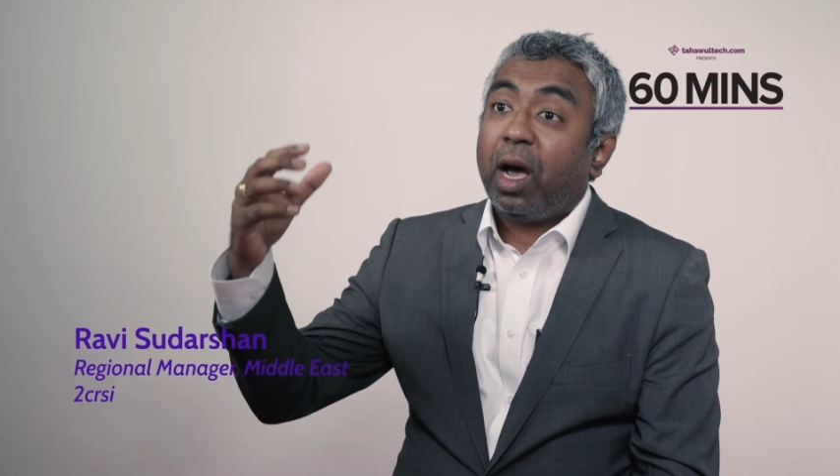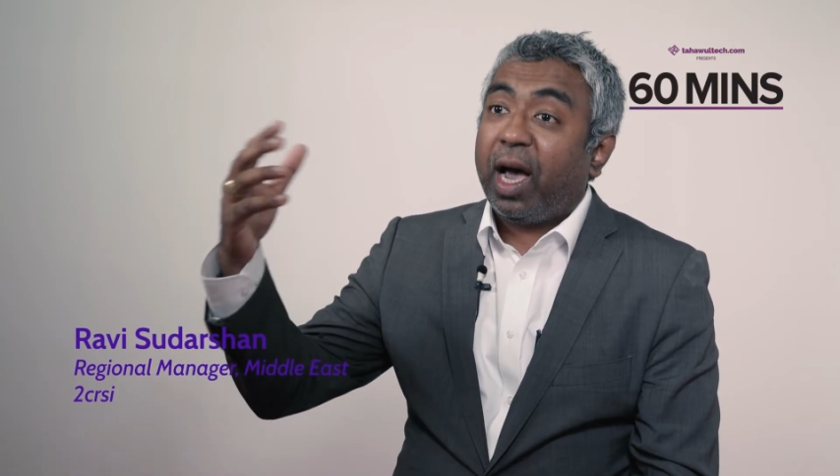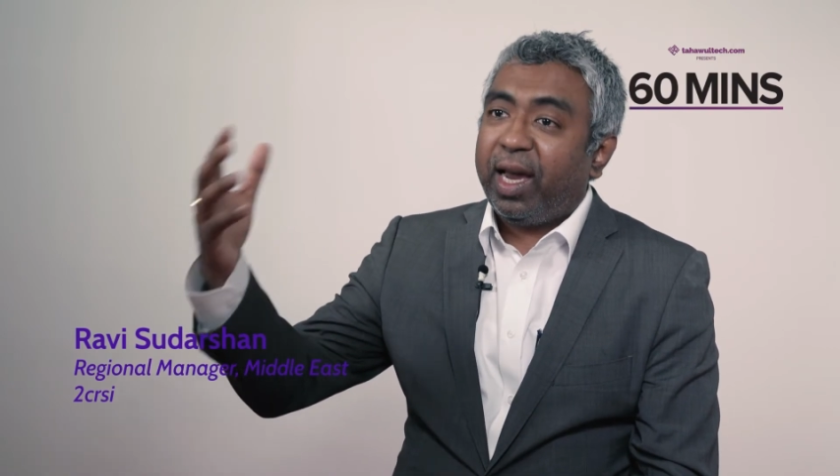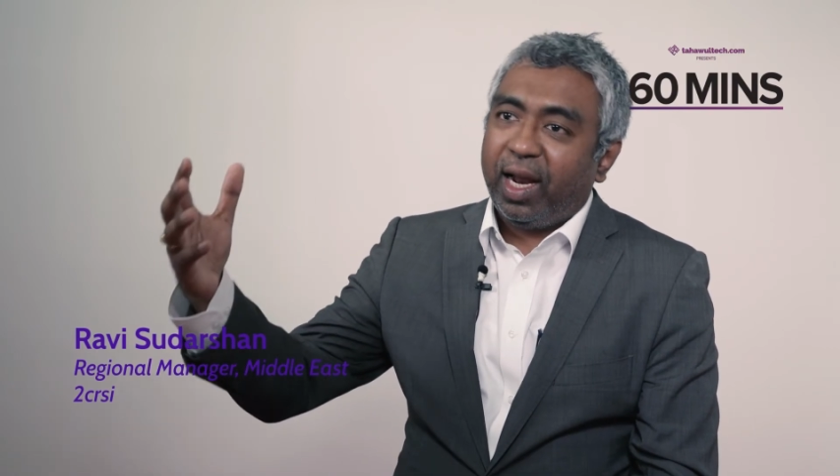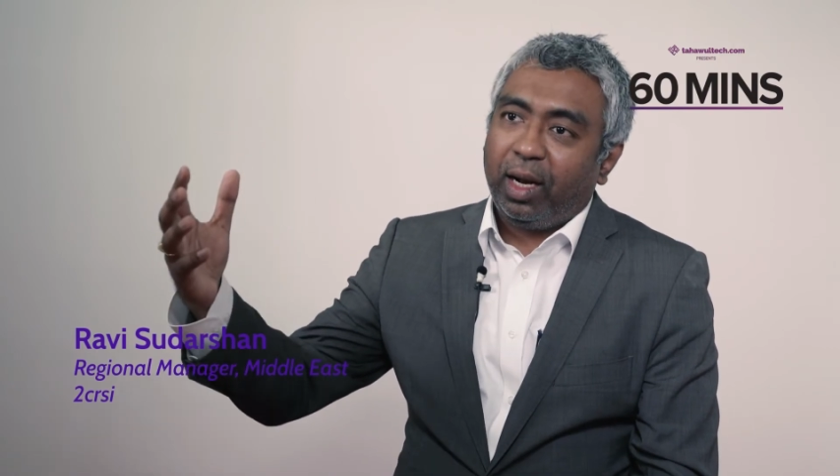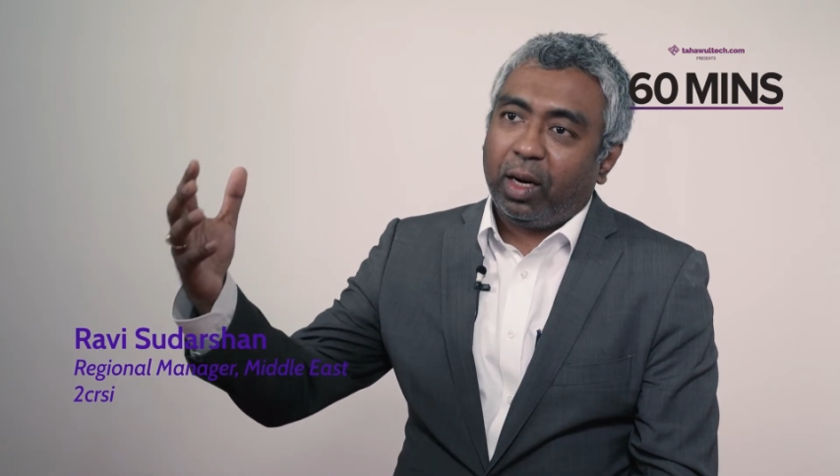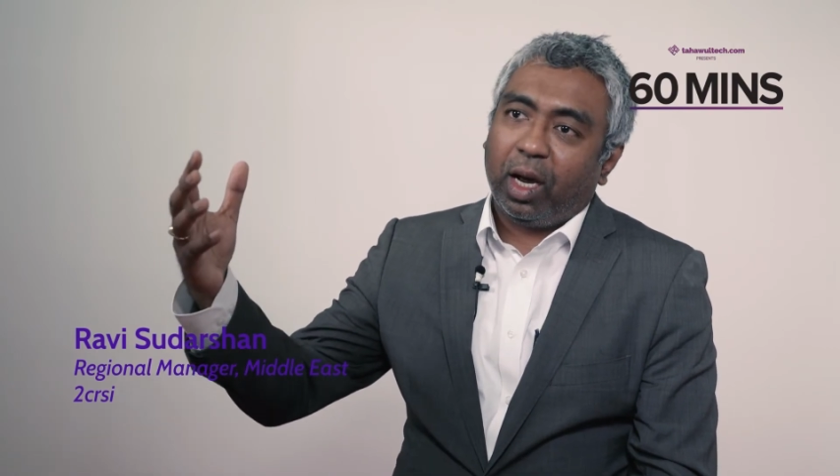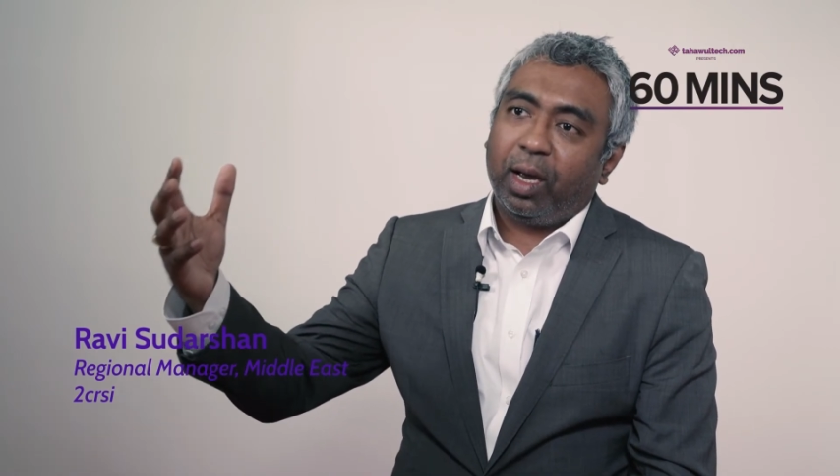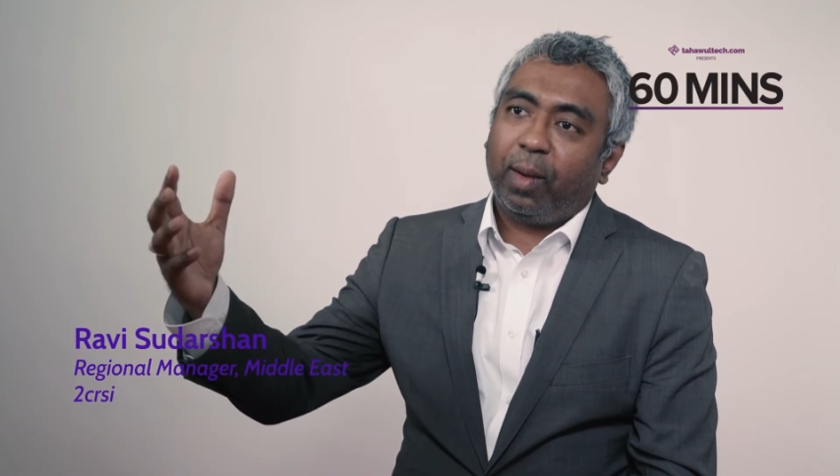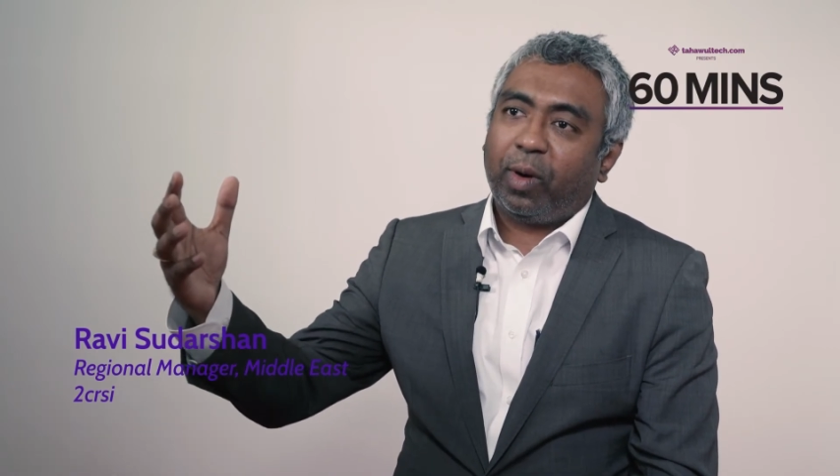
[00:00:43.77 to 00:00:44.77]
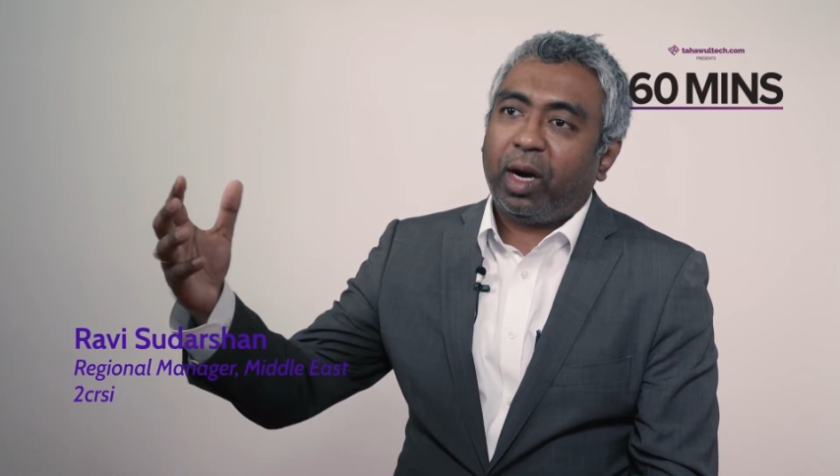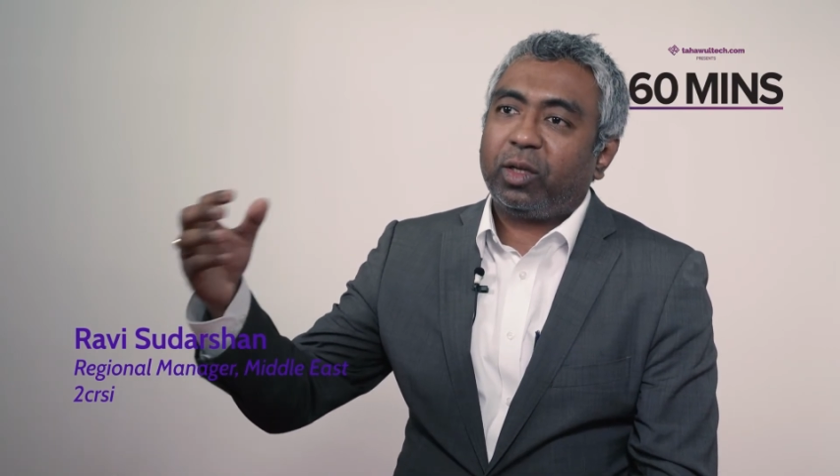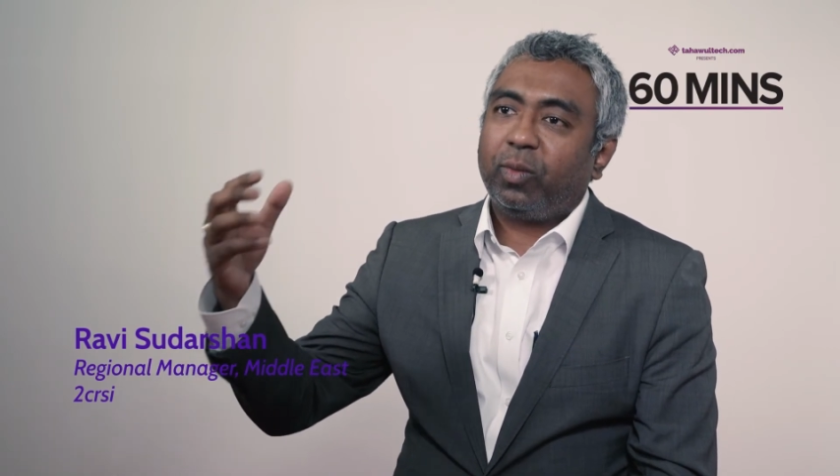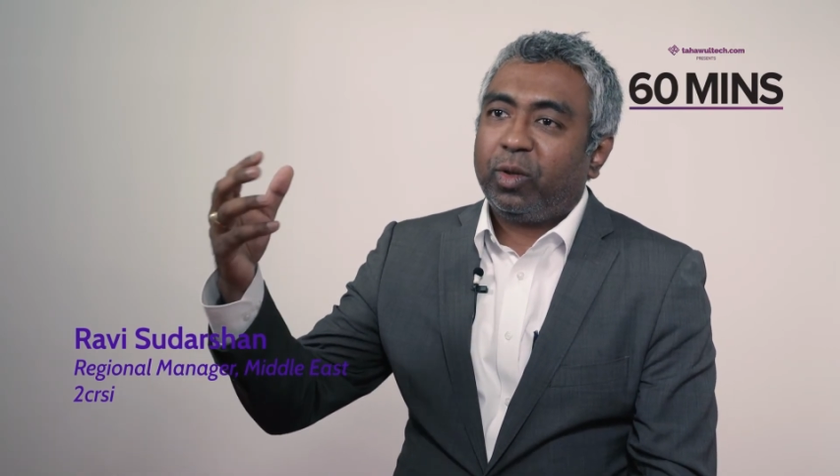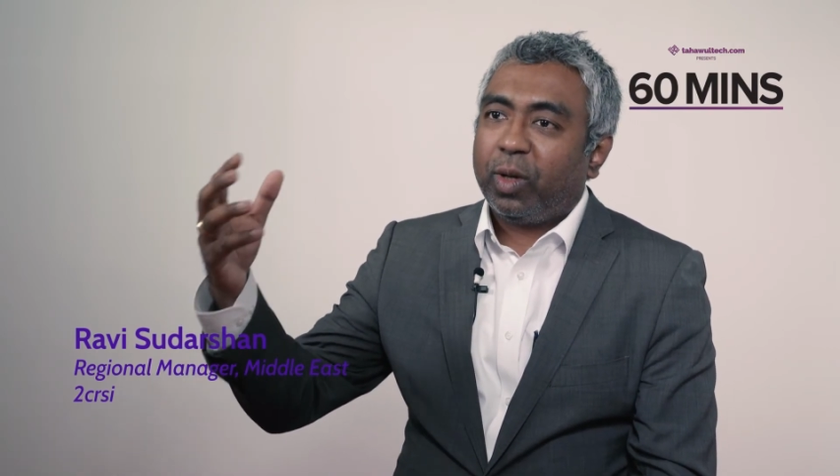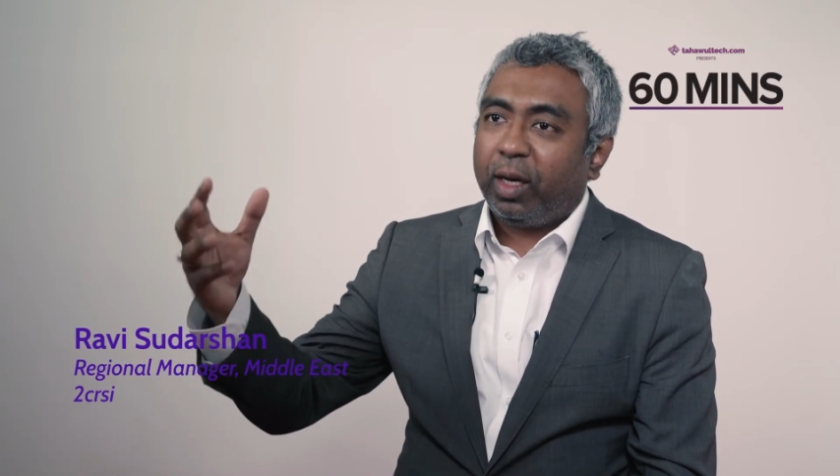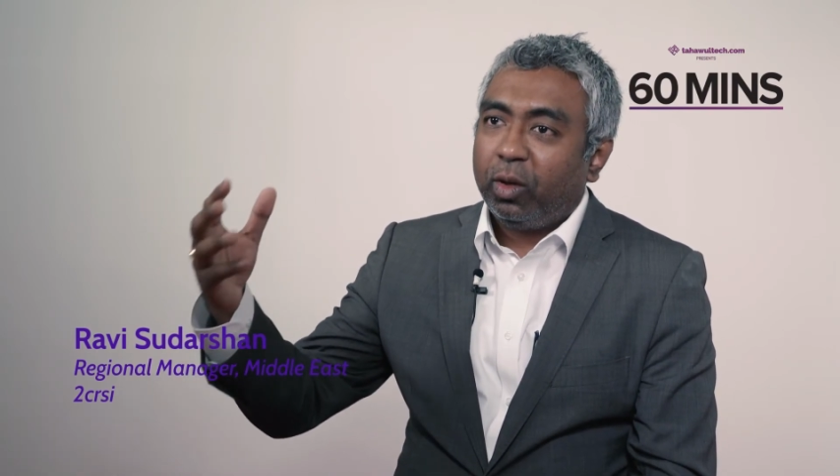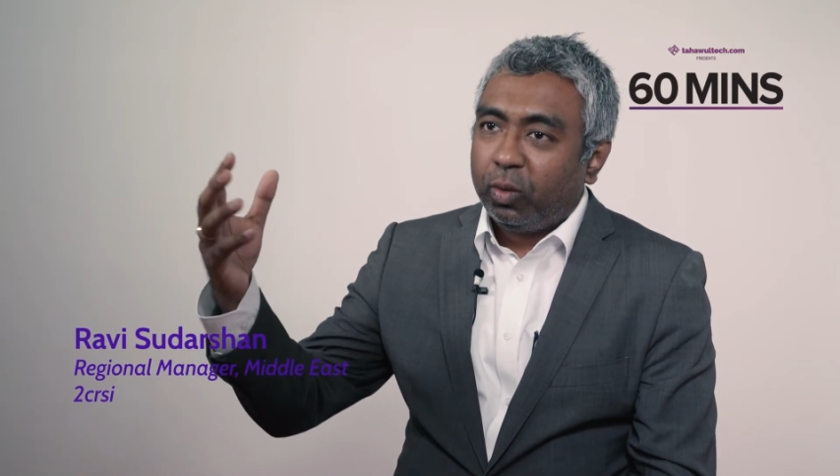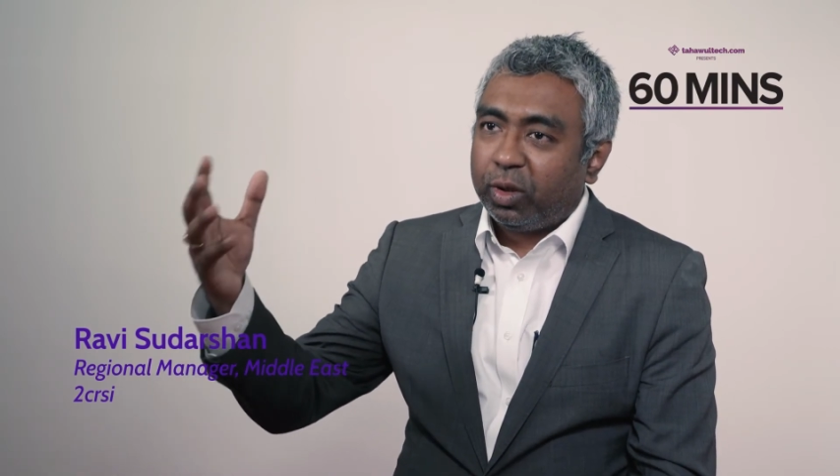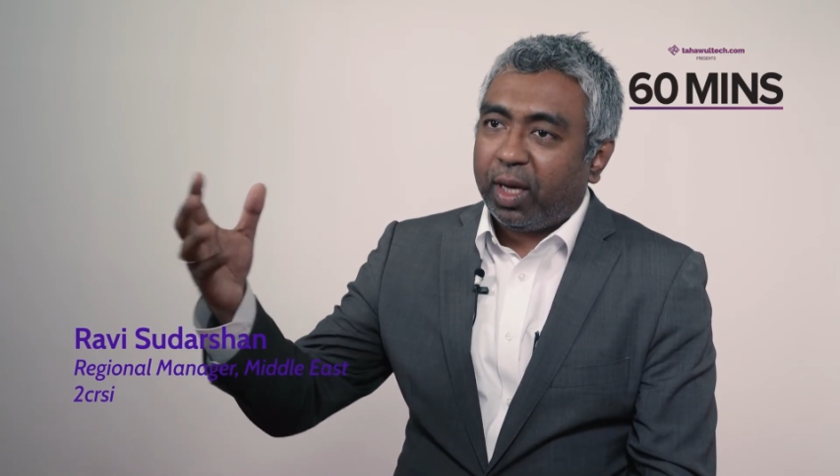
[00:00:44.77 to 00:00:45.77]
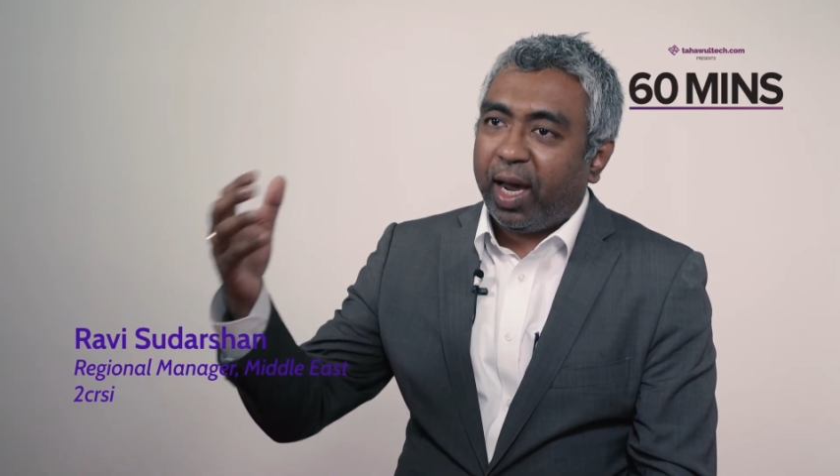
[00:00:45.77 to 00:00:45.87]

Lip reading: high-end products which are used,